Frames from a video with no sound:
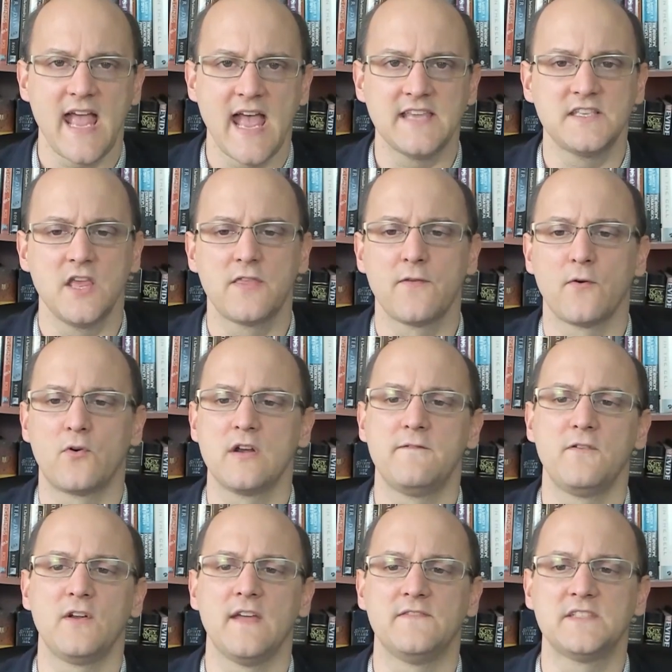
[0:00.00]
has the authority to
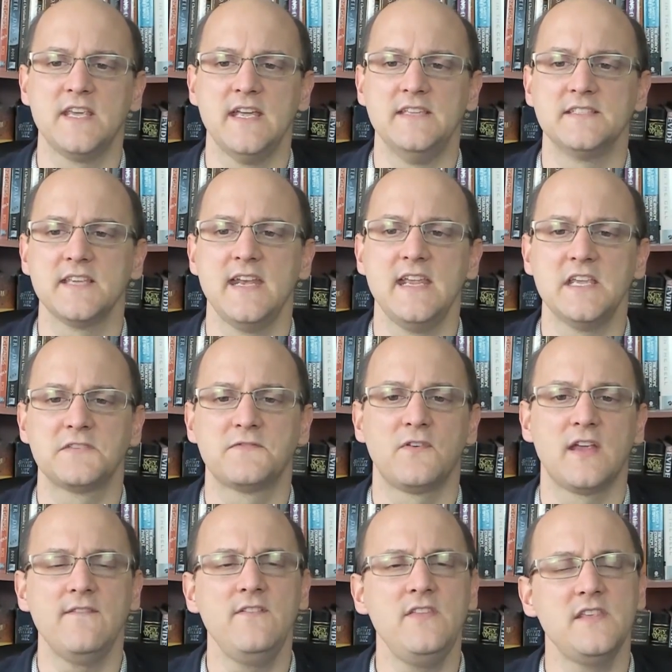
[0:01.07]
forgive sins, and he has
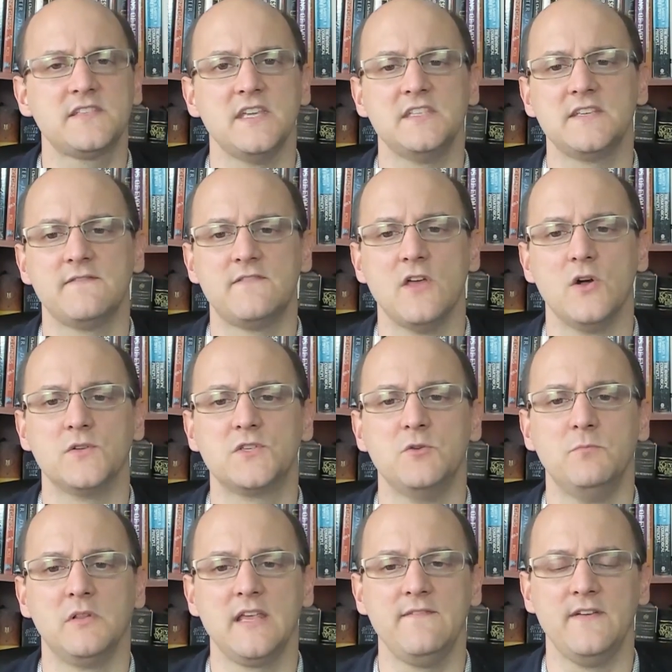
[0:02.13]
forgiven the sins of those
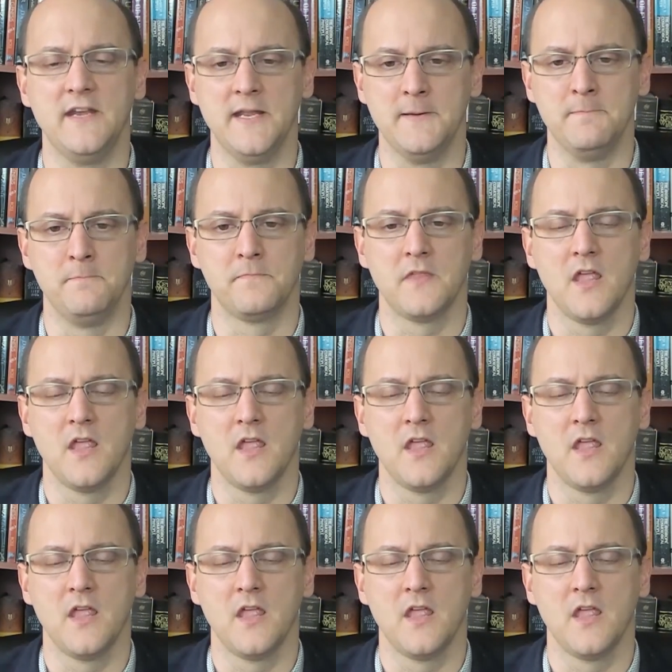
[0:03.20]
who believe in him.